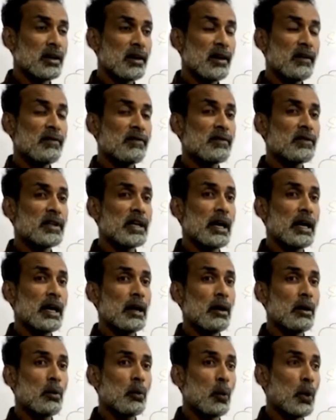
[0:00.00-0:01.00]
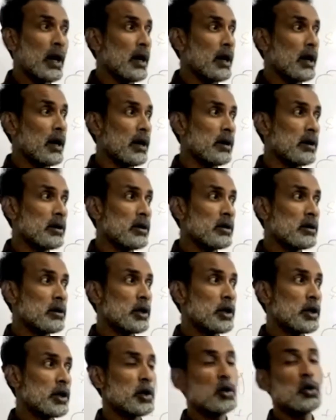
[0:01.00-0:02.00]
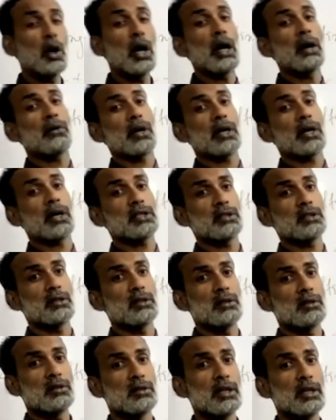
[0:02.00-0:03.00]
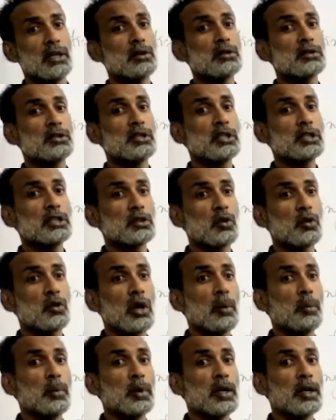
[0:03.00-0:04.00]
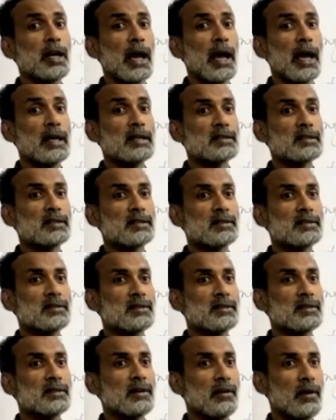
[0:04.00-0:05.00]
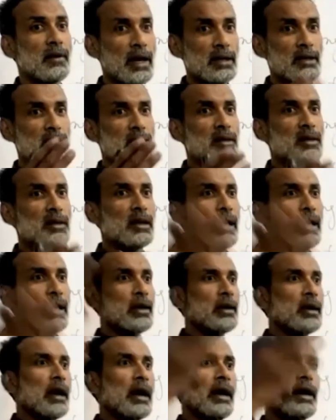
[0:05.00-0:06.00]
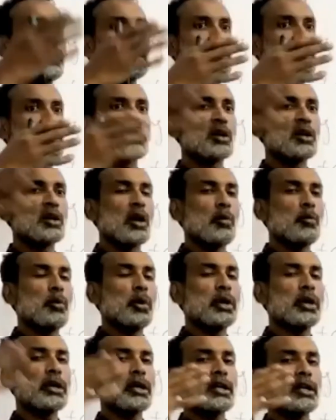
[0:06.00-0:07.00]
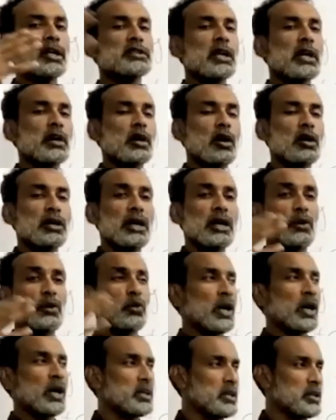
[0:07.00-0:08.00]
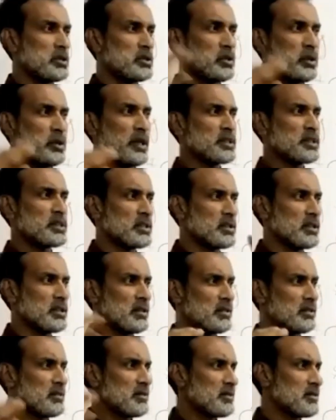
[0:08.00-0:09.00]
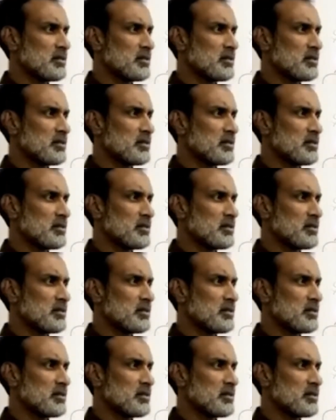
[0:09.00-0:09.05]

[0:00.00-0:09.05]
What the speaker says: If there were no attraction, then this could have been gas, right? In gas, particles are not attracted to each other.